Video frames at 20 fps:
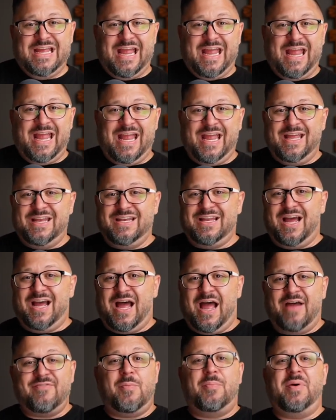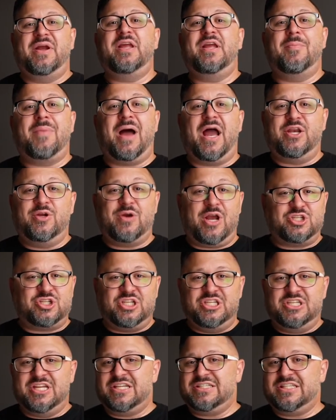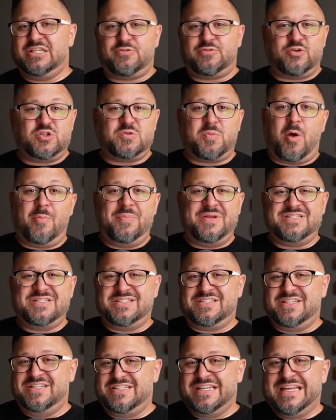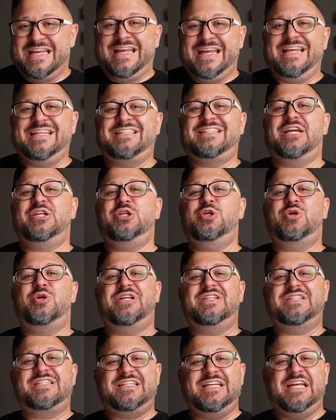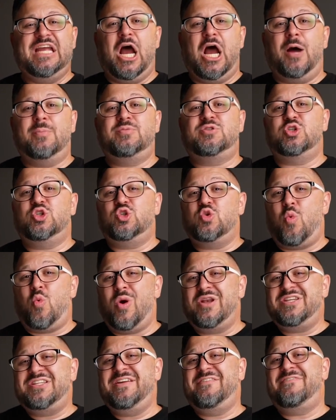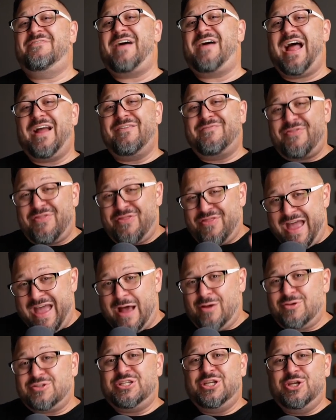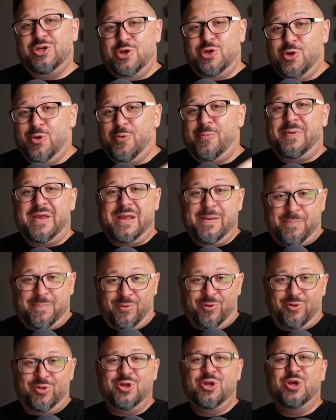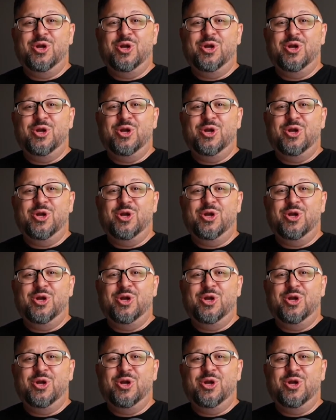And uh, I have a buddy of mine who actually does this for small businesses. He said you can see up to 25,000 new people